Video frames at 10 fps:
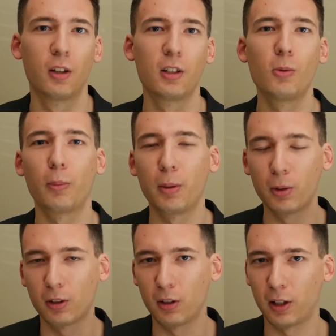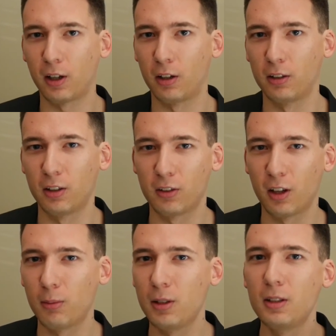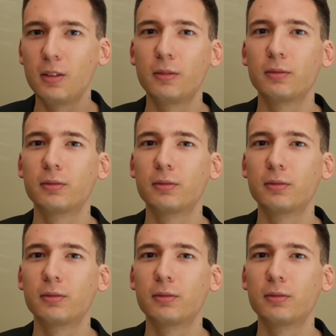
You want people to click on it. It's got to be